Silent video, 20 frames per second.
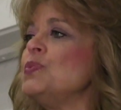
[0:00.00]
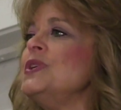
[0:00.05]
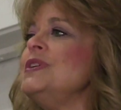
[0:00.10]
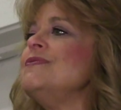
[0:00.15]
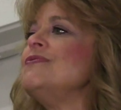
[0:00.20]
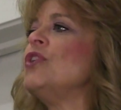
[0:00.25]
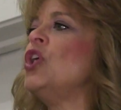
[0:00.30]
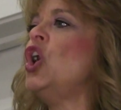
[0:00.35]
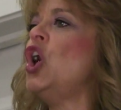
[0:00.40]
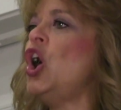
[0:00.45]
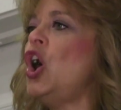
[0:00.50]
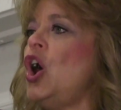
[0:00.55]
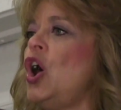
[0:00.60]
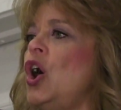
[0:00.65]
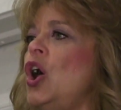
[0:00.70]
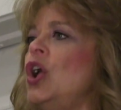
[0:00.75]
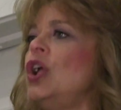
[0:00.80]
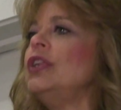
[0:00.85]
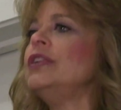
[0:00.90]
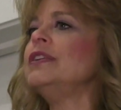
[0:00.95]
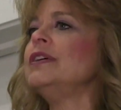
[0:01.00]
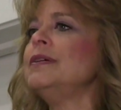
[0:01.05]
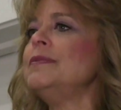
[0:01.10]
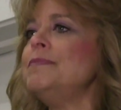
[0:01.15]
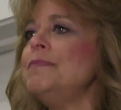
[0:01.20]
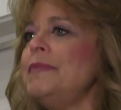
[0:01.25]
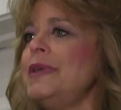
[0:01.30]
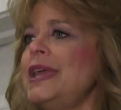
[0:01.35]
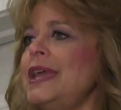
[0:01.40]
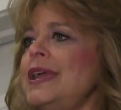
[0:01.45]
we've all
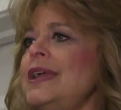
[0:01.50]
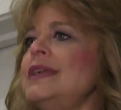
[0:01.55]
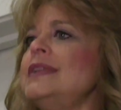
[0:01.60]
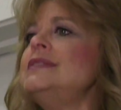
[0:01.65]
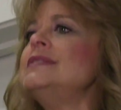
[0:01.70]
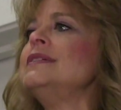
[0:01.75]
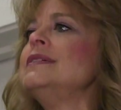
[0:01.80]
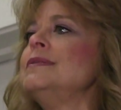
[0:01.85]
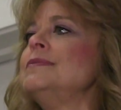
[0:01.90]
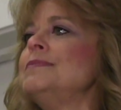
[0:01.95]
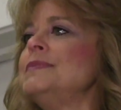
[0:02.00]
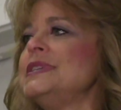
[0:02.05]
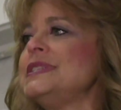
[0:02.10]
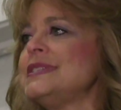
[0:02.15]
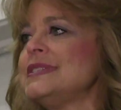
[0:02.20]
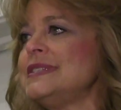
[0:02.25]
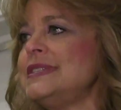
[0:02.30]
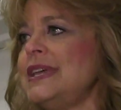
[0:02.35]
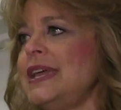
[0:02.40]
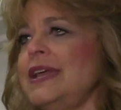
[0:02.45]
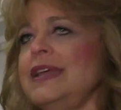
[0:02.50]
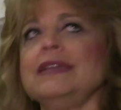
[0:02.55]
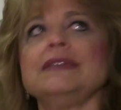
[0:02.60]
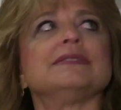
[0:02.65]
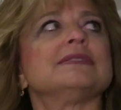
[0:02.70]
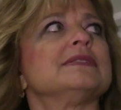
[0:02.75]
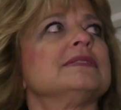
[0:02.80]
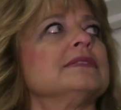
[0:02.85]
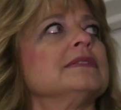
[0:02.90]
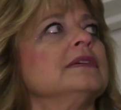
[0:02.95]
made
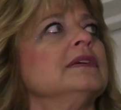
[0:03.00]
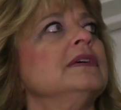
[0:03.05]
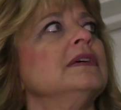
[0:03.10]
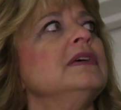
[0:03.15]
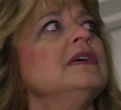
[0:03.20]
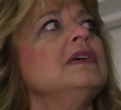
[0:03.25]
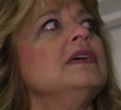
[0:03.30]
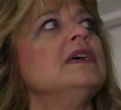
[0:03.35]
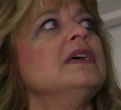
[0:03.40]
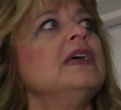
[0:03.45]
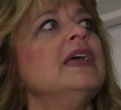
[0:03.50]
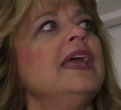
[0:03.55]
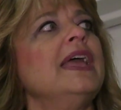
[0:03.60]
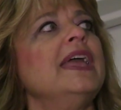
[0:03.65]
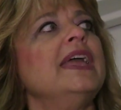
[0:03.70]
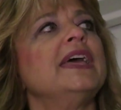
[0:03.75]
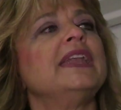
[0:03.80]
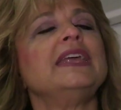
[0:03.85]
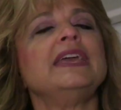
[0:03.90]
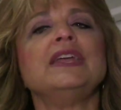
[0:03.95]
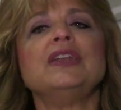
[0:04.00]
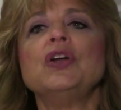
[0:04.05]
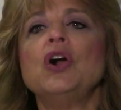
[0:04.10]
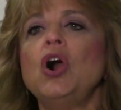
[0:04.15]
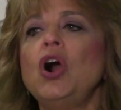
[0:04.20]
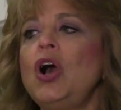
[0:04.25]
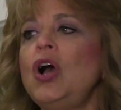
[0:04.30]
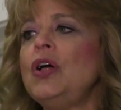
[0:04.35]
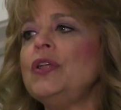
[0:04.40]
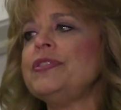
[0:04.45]
mistakes. And in
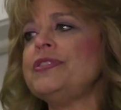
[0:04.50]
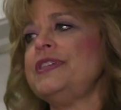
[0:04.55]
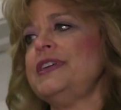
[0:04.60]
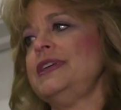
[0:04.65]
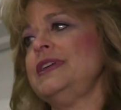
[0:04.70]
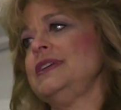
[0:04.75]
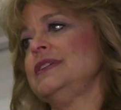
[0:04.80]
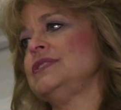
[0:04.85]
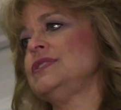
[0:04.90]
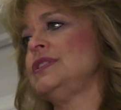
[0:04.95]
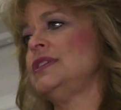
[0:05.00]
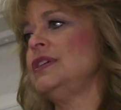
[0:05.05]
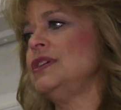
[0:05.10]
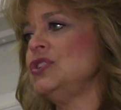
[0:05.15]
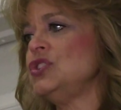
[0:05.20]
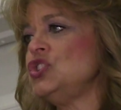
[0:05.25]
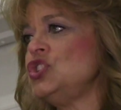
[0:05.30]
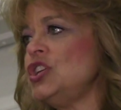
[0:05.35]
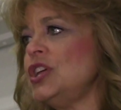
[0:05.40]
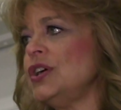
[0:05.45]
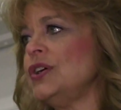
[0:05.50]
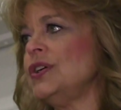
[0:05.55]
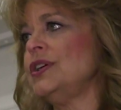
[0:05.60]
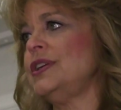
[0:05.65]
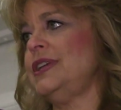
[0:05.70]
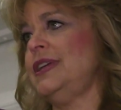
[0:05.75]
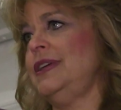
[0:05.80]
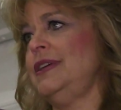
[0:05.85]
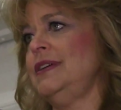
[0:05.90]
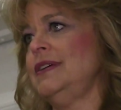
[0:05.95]
all things,
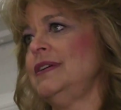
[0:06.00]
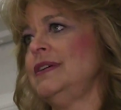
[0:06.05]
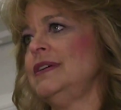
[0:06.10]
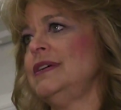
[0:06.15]
charity.